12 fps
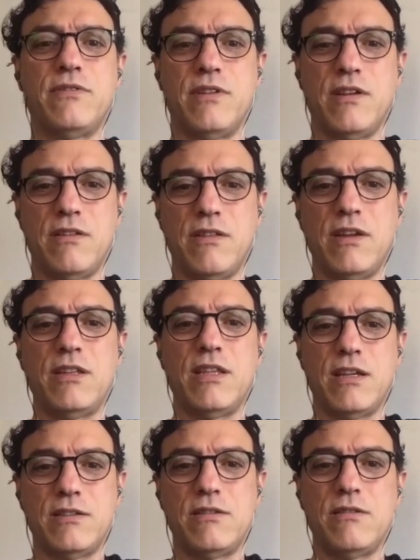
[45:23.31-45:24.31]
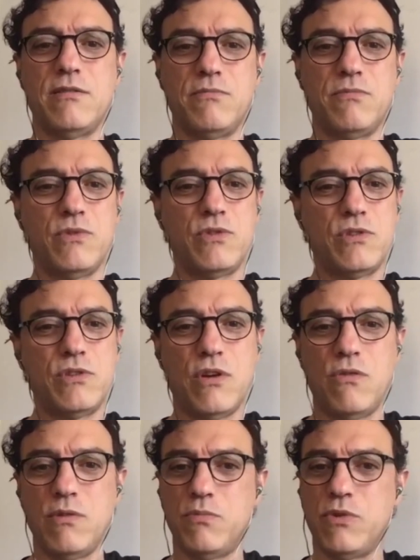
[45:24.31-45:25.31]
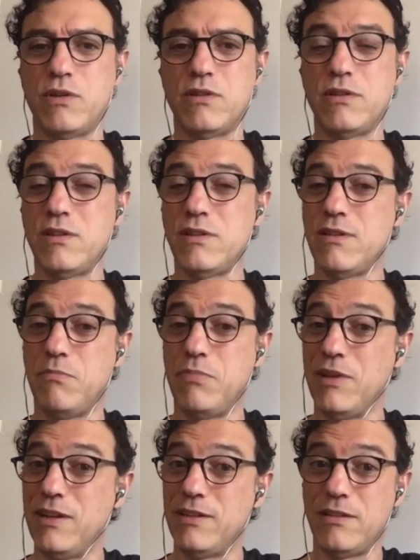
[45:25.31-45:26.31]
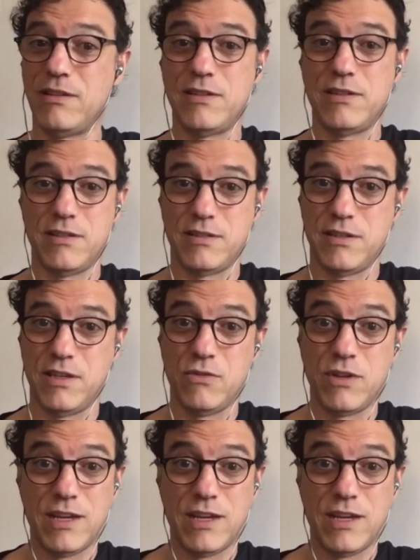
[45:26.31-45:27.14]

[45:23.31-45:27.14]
I think that's uh, so important. This is ability. This is a skill.